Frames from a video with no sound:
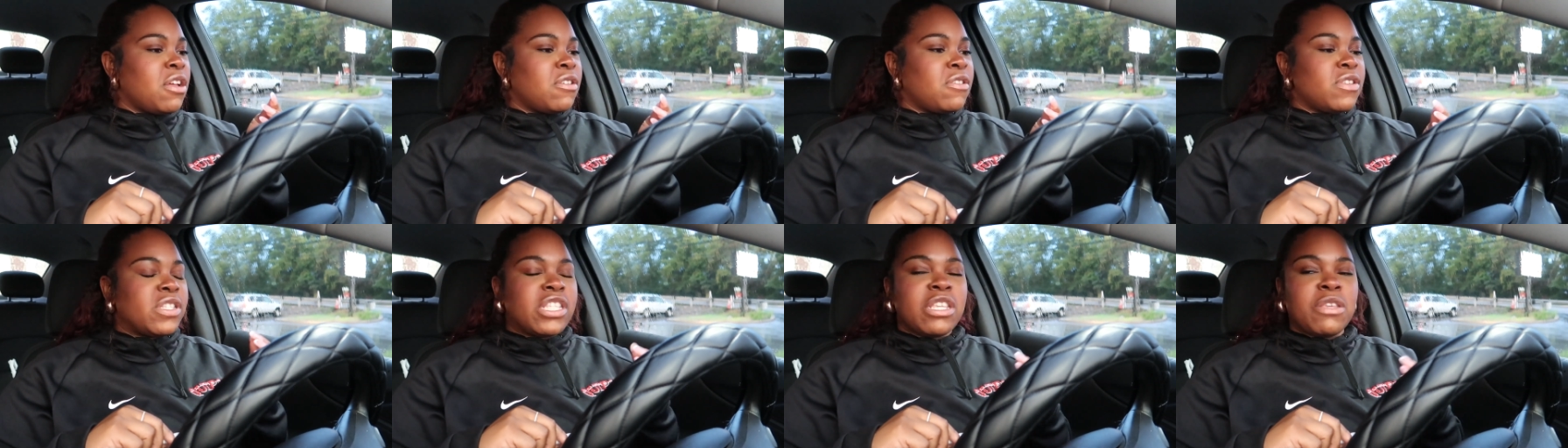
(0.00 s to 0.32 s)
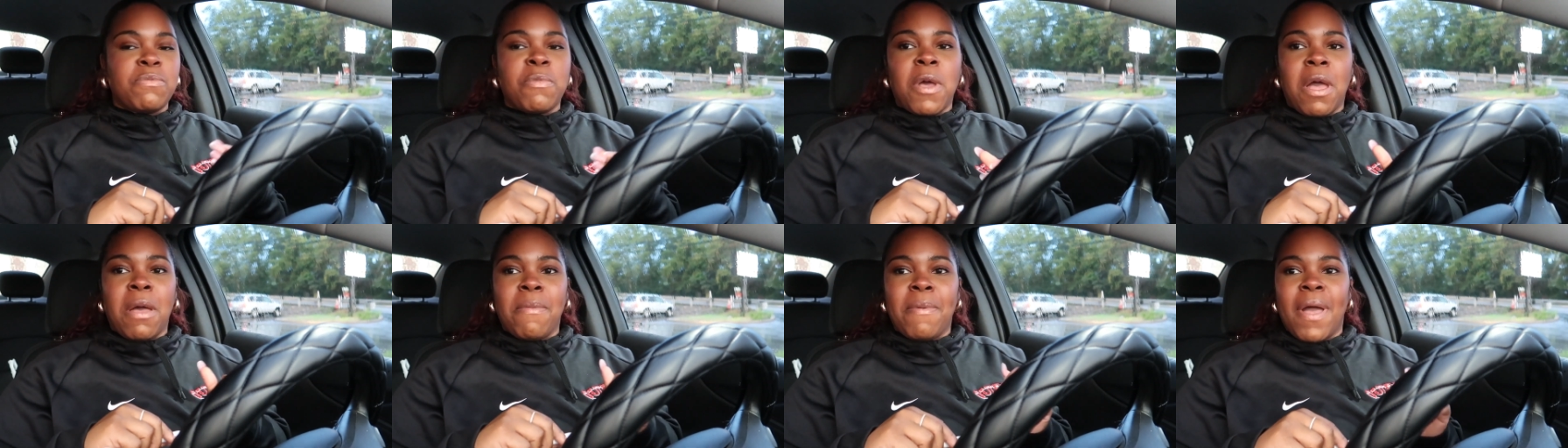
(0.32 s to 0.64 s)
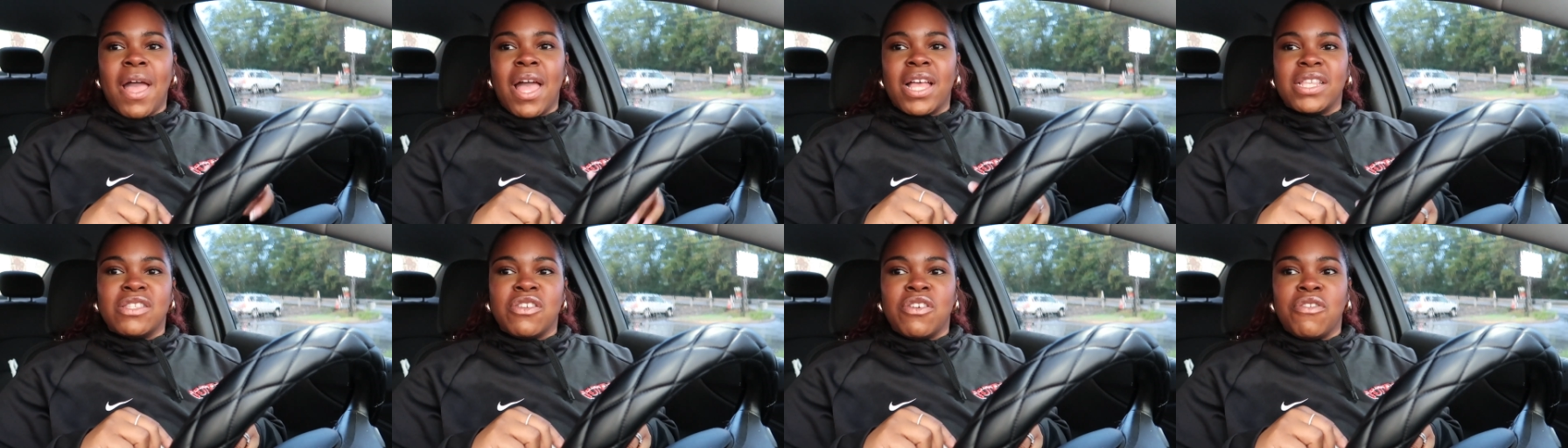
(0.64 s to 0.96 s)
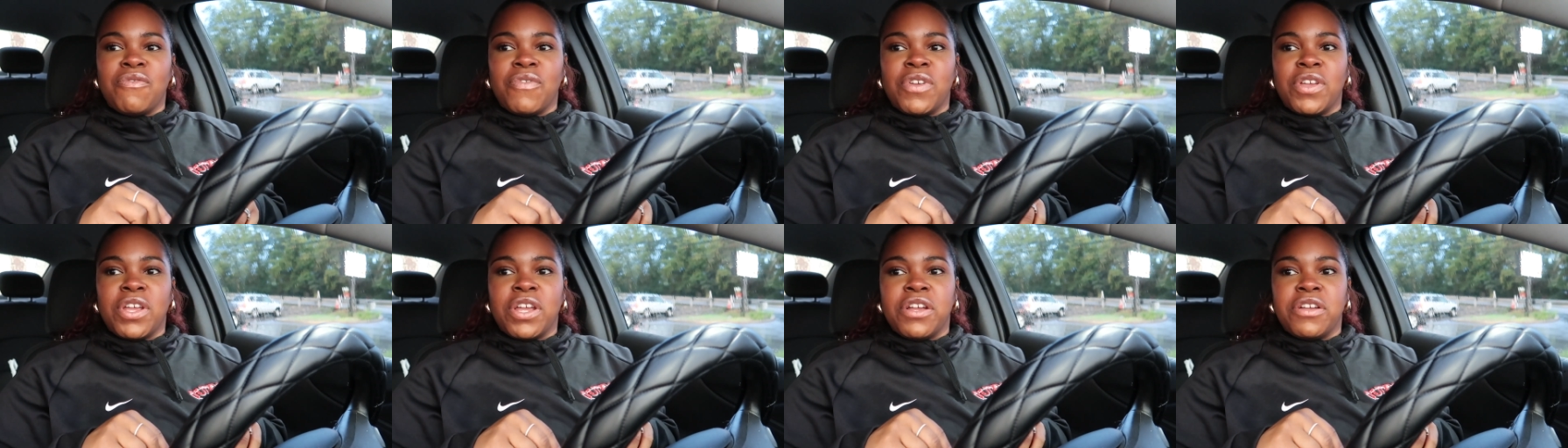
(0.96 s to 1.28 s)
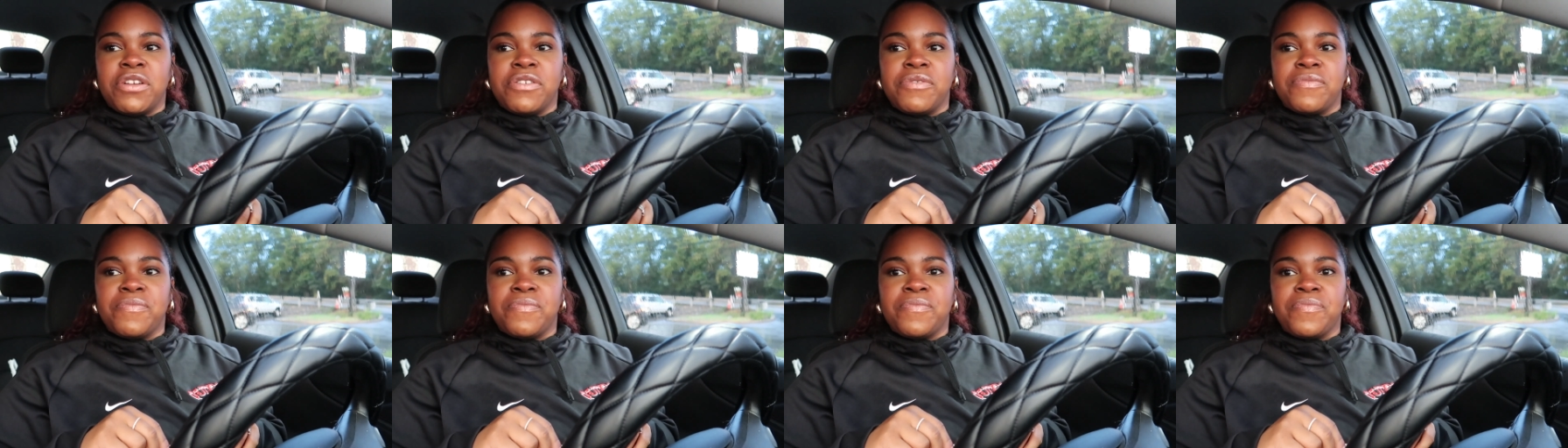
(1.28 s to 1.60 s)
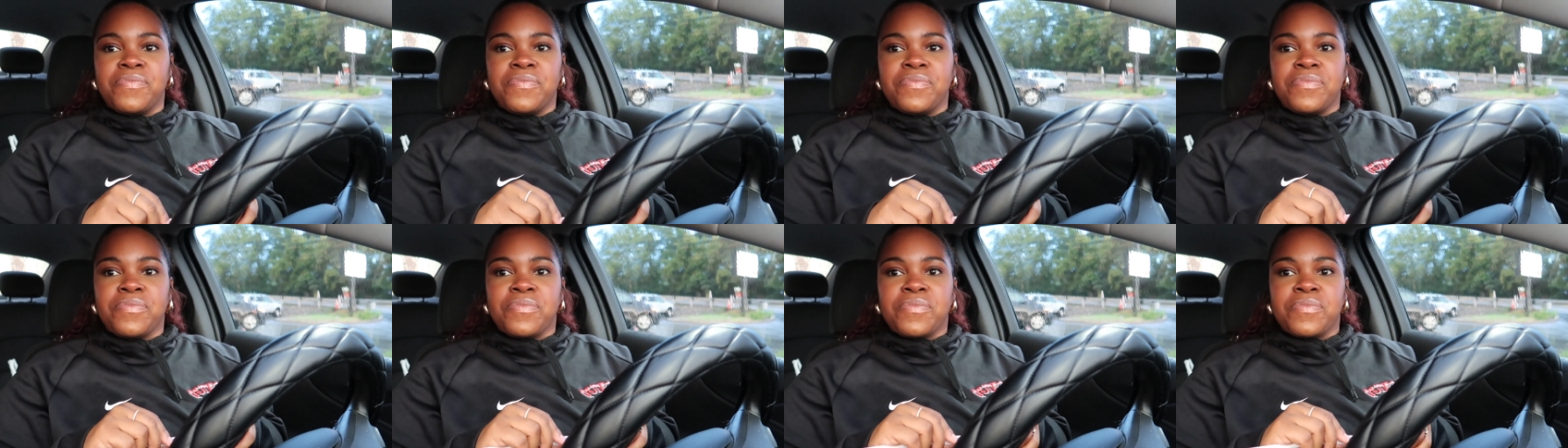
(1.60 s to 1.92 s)
don't see popeyes over here
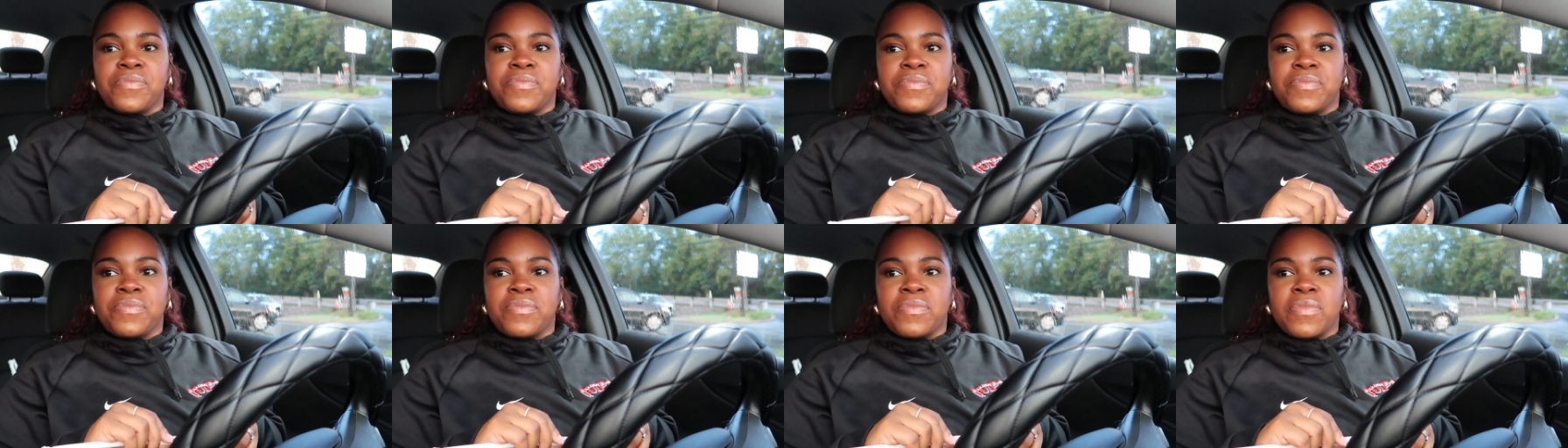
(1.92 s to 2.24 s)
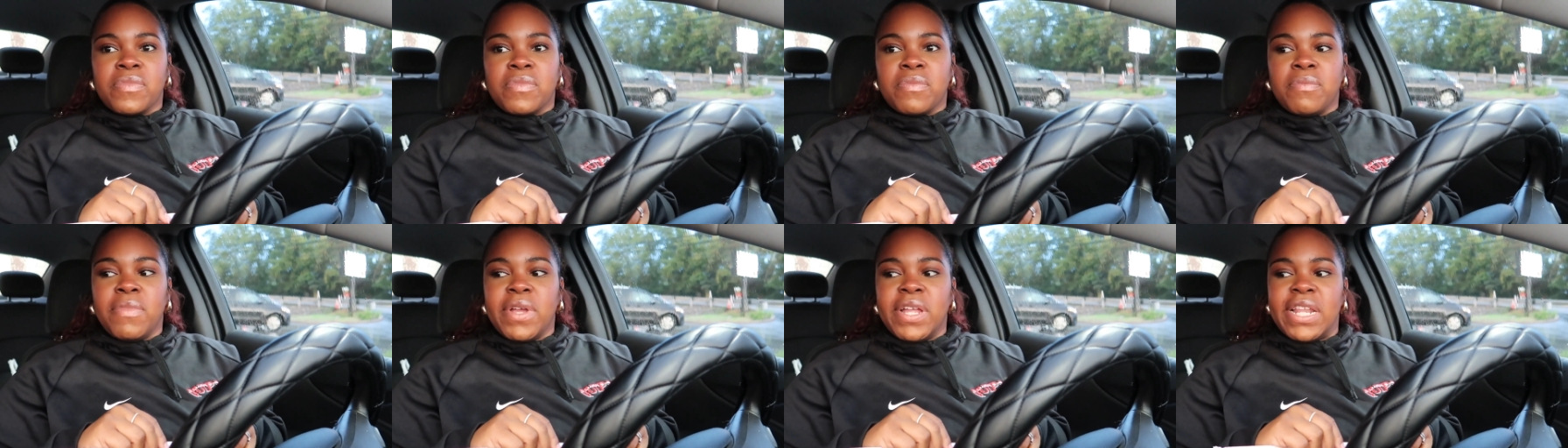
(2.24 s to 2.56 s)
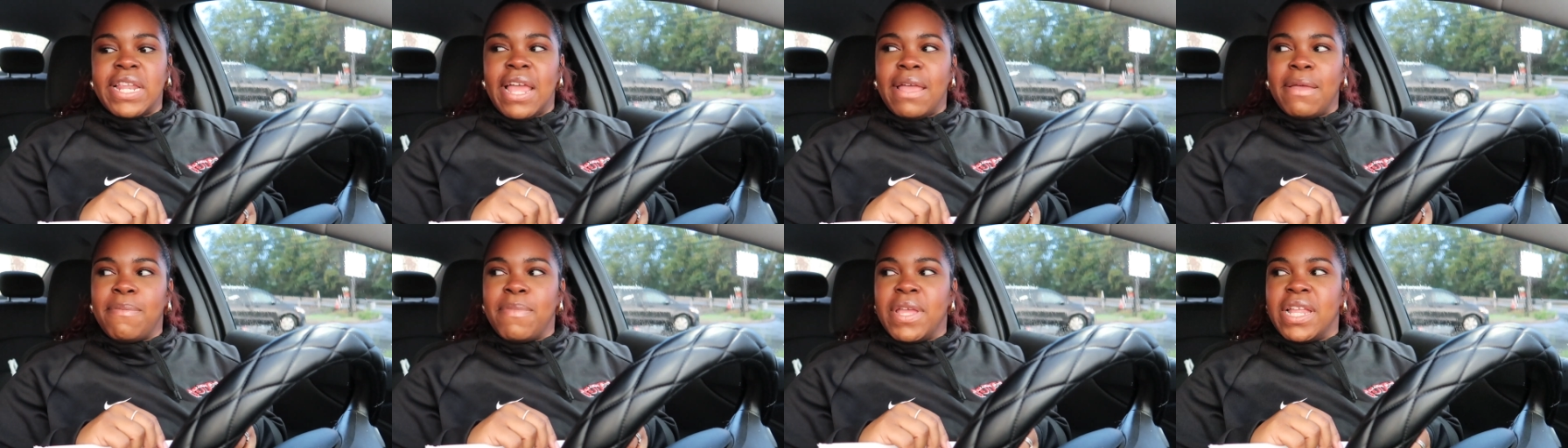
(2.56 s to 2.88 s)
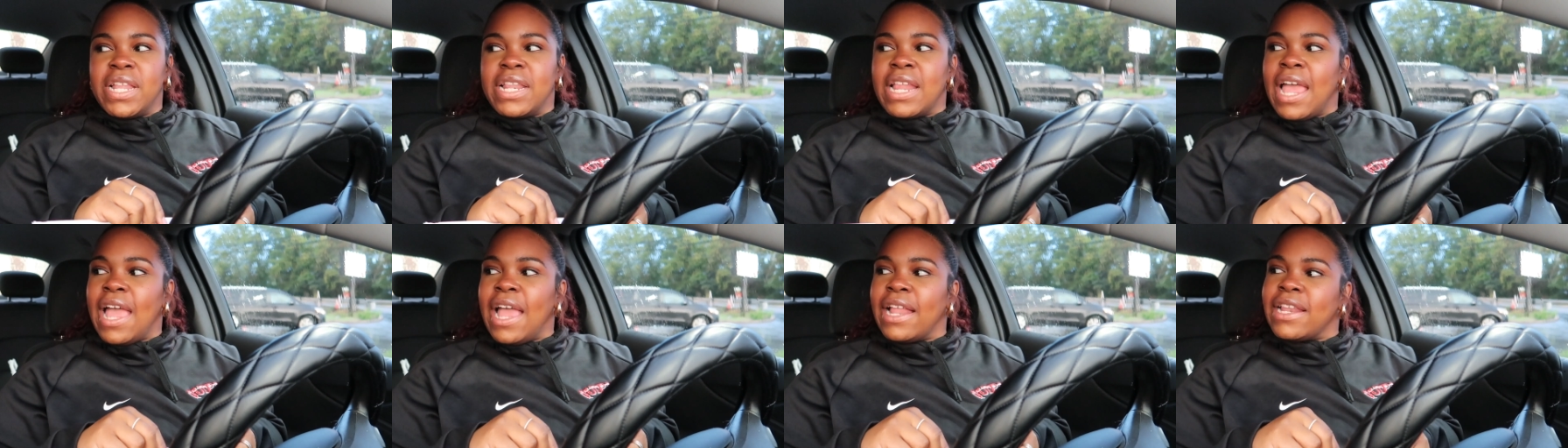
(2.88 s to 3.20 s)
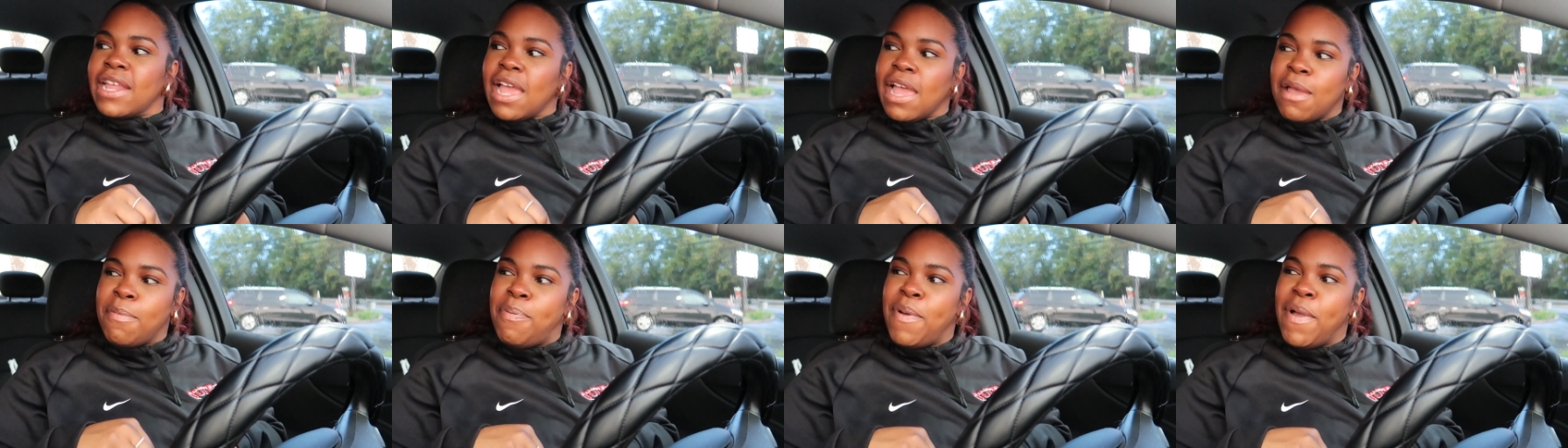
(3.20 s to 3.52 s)
but they been had that